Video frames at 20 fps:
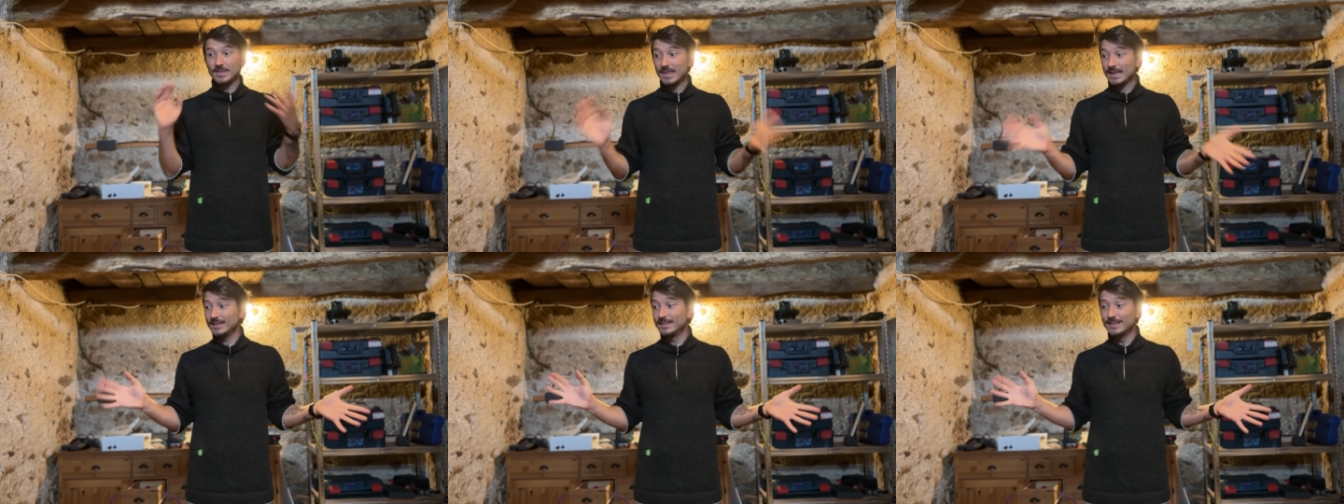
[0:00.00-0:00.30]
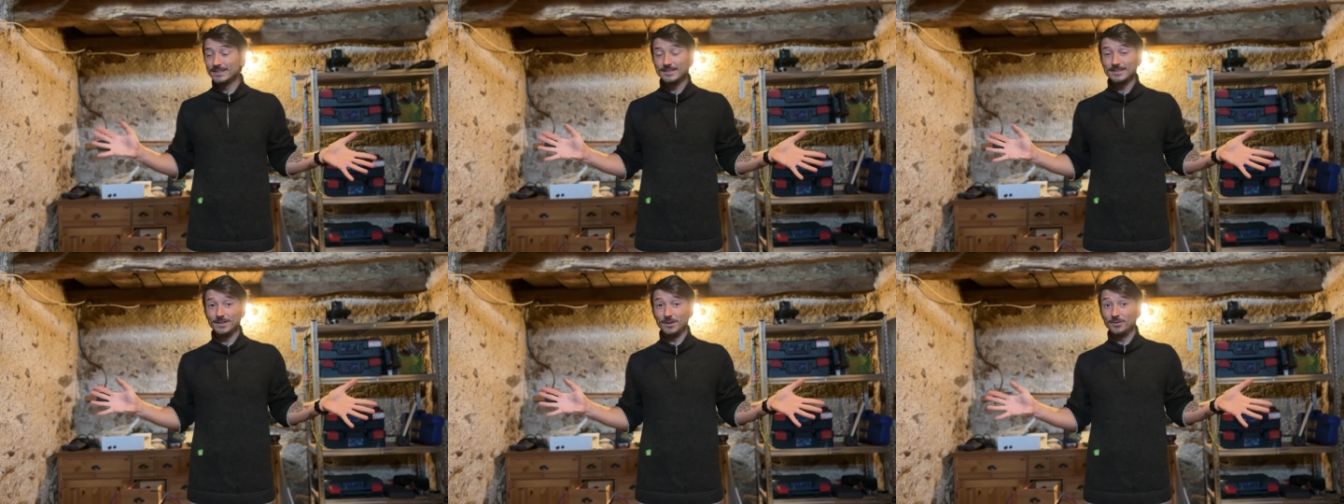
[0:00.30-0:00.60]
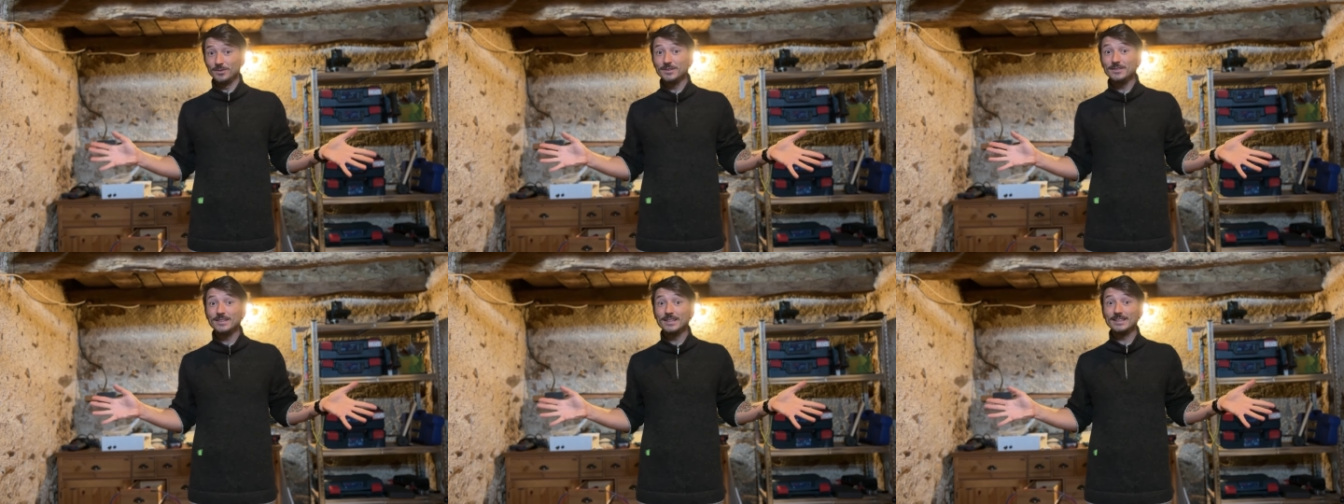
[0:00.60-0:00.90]
that's the
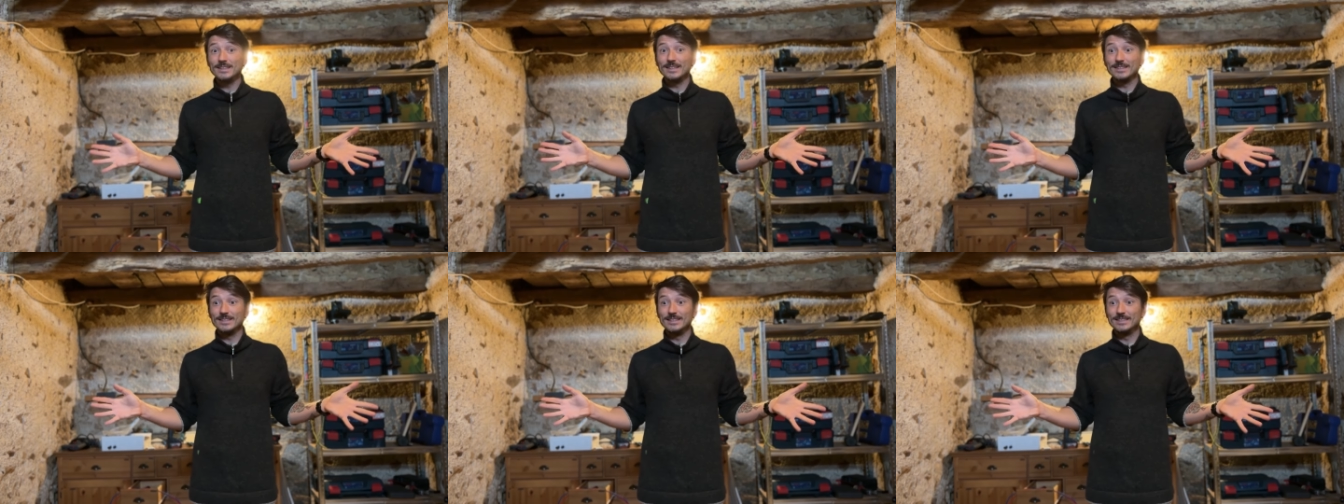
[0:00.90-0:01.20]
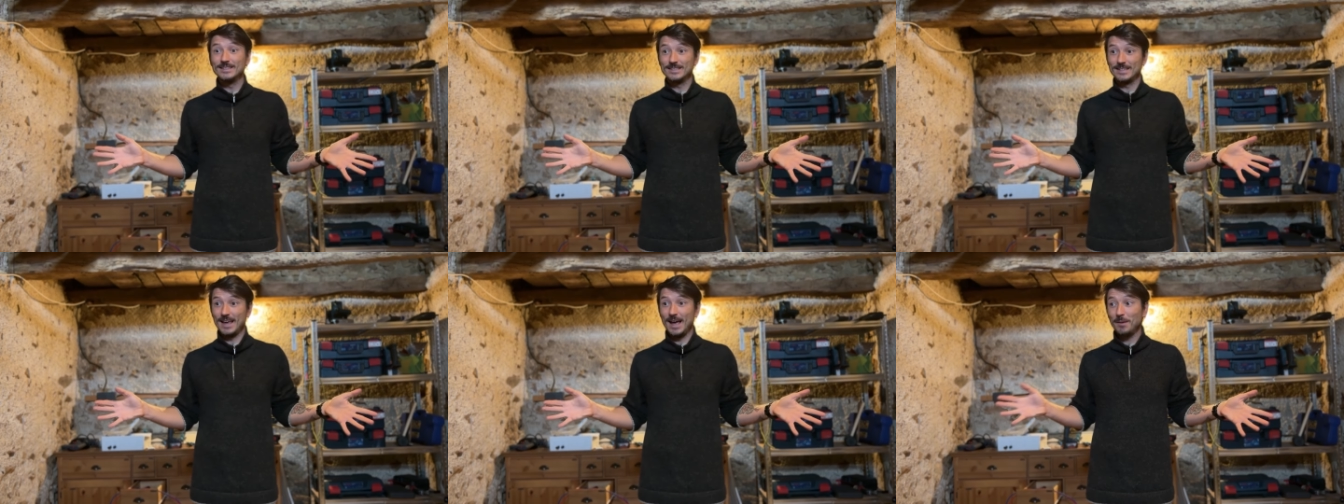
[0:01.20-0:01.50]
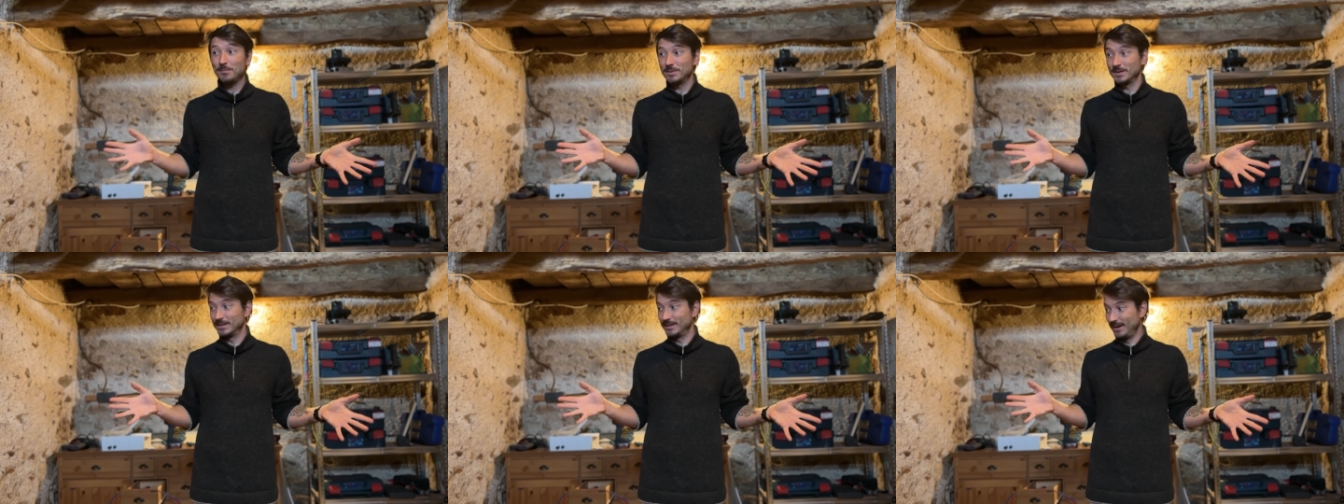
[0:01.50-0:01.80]
only thing that needs to
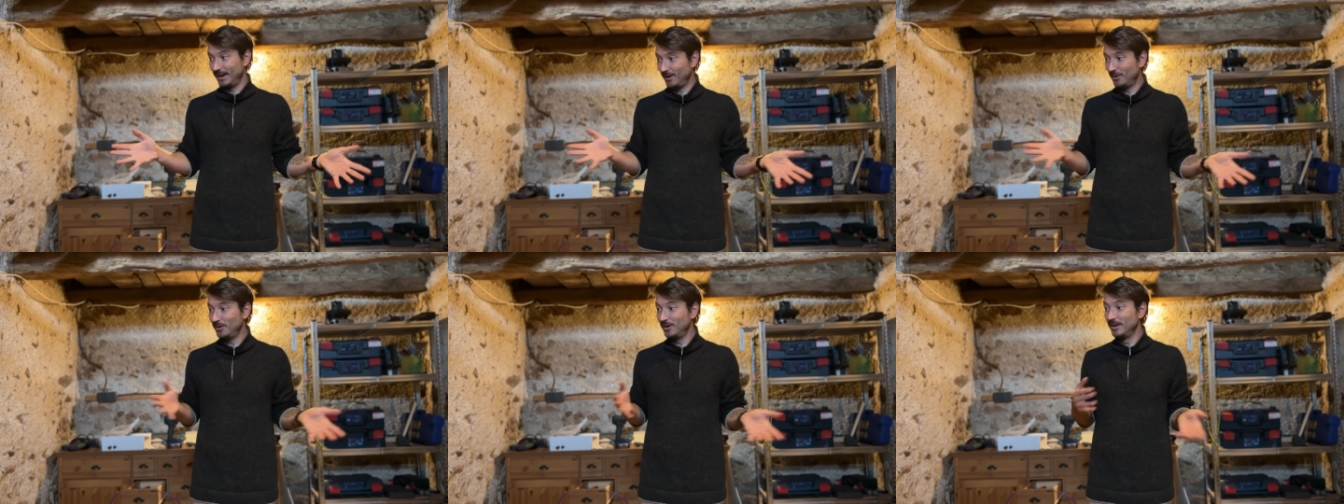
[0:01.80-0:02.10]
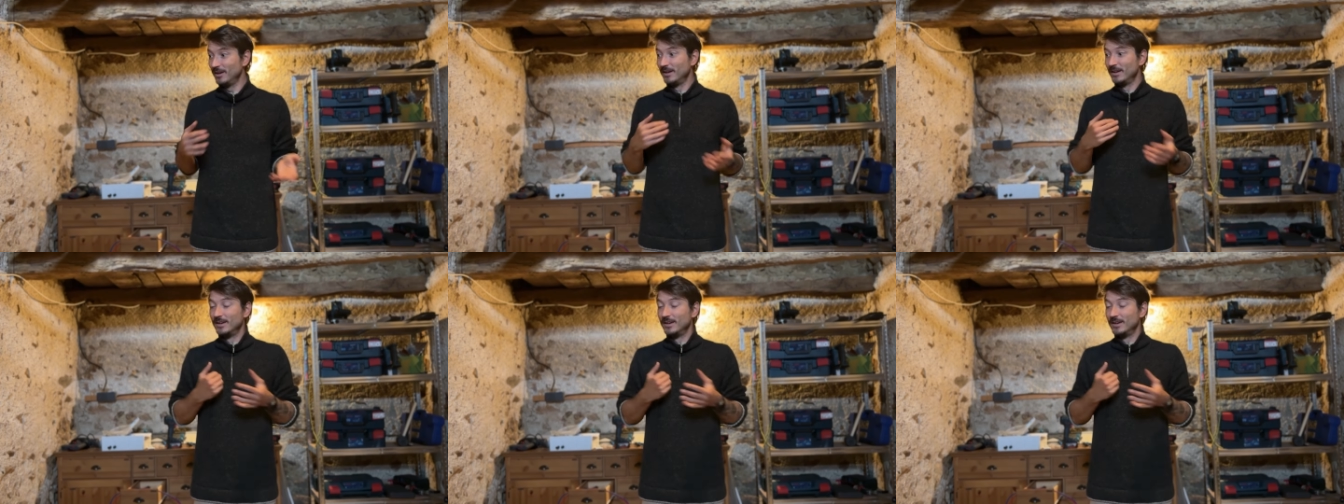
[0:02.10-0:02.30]
happen now.